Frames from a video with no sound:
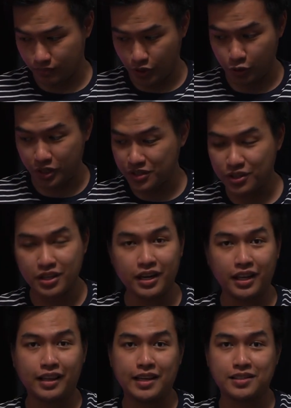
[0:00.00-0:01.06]
You can see there
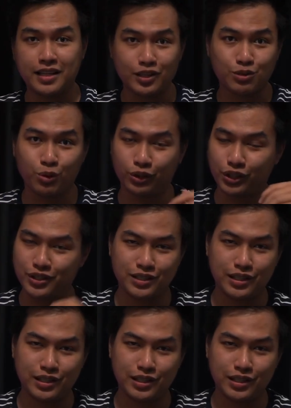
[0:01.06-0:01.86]
it has test mode because it's